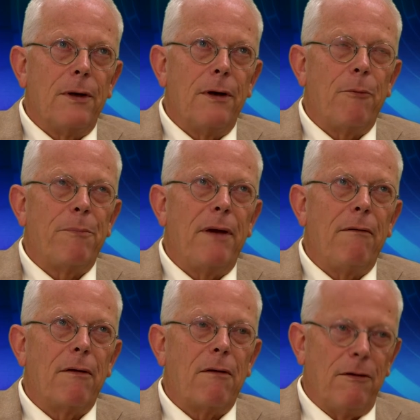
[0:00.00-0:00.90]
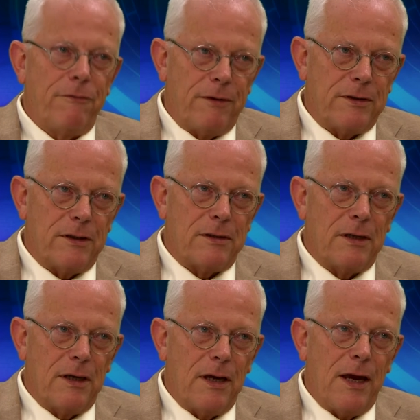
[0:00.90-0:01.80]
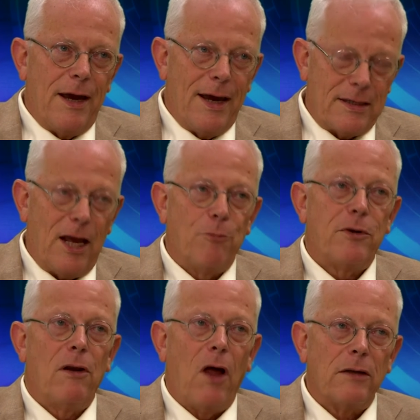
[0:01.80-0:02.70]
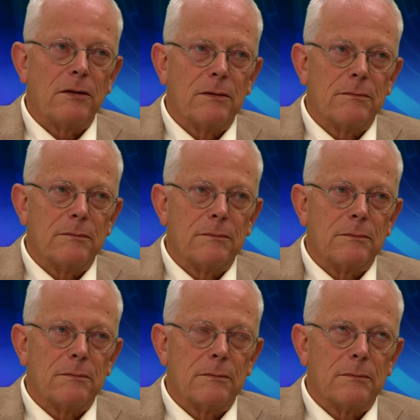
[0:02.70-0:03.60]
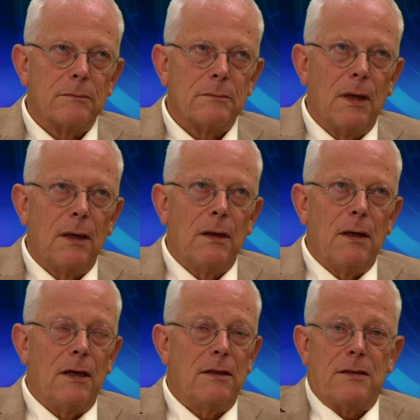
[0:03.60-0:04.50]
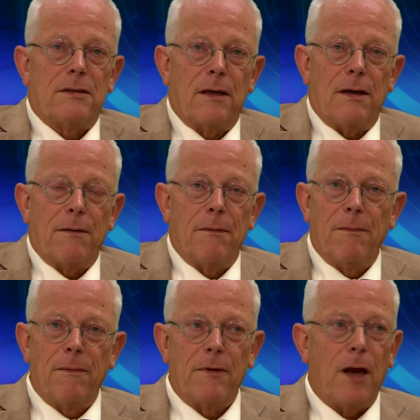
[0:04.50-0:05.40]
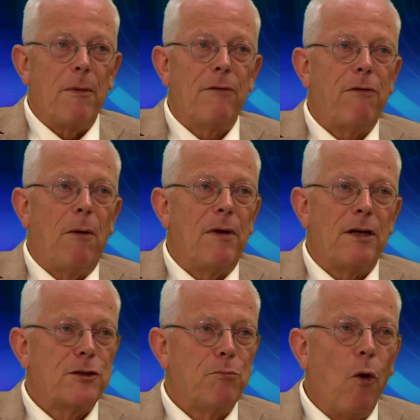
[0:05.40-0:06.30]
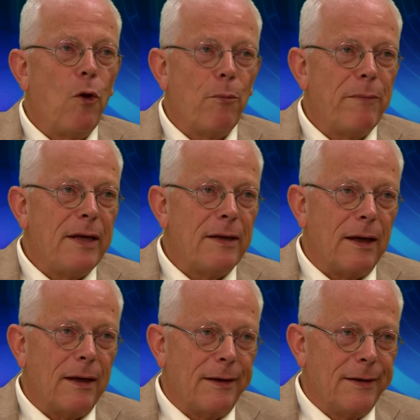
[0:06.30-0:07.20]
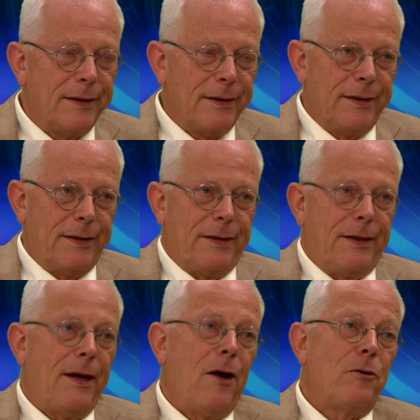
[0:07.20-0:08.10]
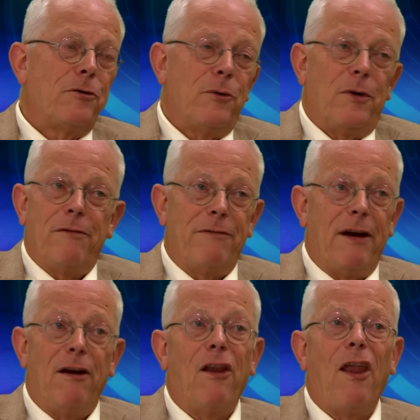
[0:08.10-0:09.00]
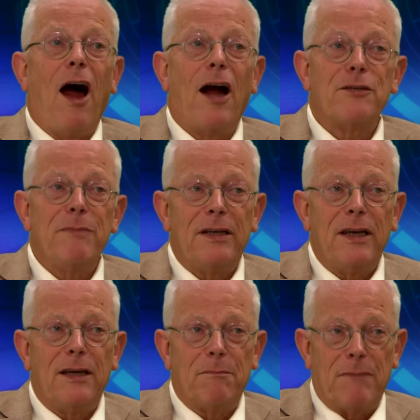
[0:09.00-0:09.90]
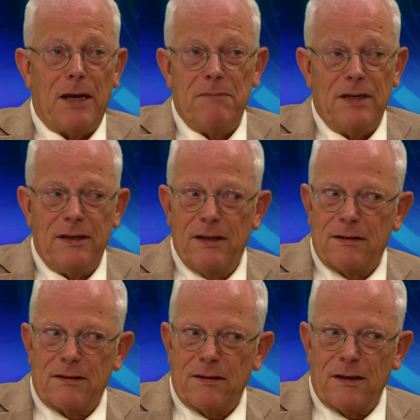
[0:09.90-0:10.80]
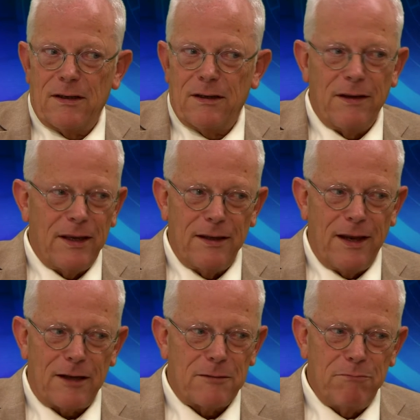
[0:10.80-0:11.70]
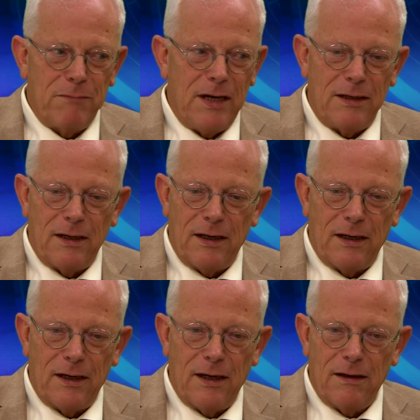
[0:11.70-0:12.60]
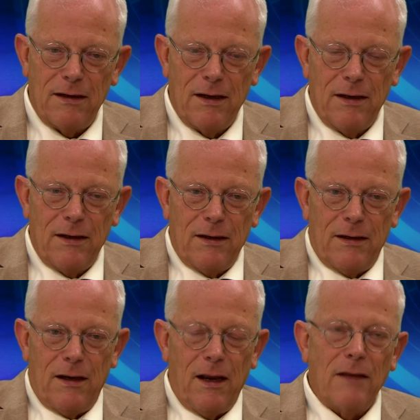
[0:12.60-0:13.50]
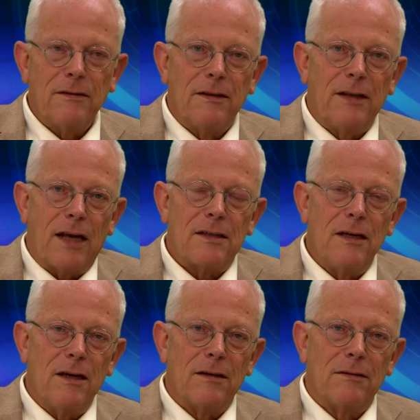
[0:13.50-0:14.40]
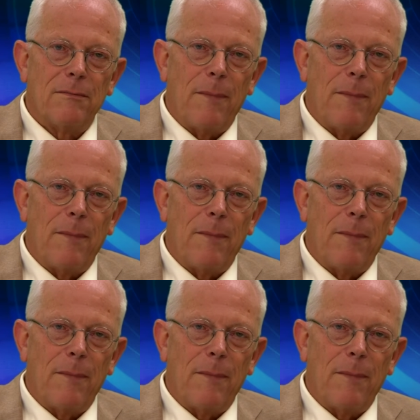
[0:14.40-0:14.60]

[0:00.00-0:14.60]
European conferences has helped a lot. It is coming from a small meeting now to a very large meeting. Maybe that in the next meeting in London next year,